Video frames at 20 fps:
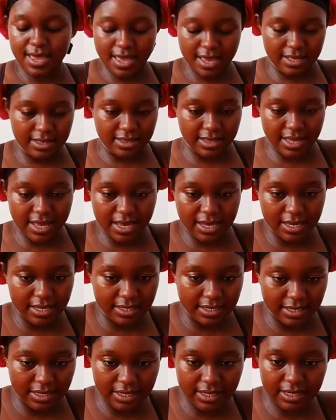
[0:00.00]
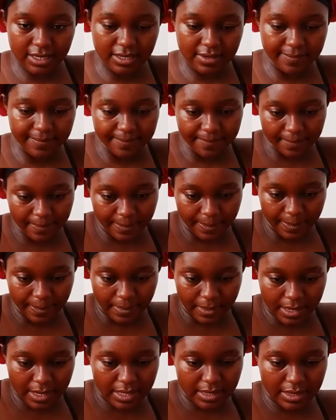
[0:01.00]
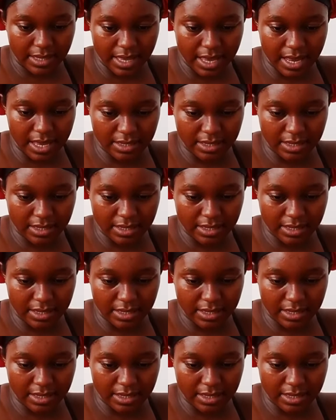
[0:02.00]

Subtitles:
And then the